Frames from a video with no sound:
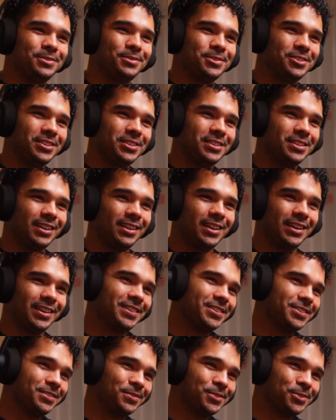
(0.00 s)
the lights
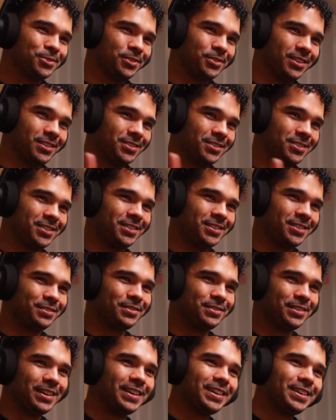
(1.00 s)
of the train just kind of
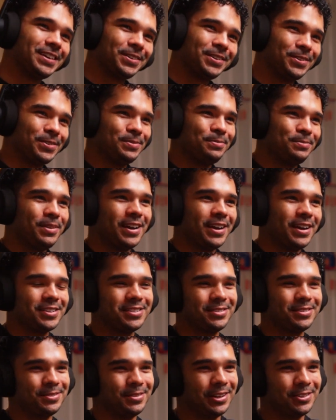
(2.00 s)
going past
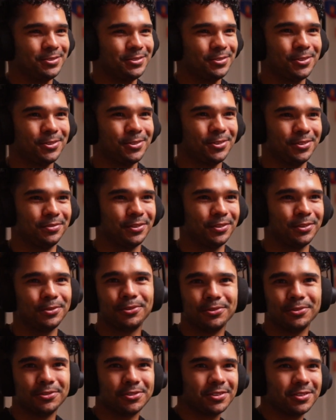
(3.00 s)
while he's recording vocals
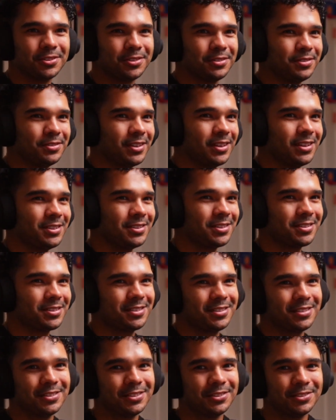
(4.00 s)
and stuff. It looks
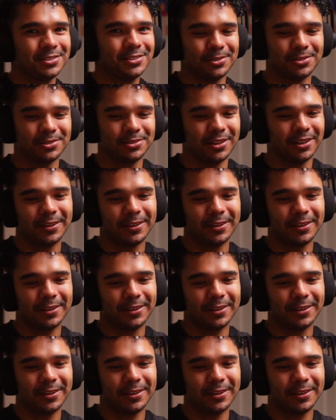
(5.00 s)
so sick.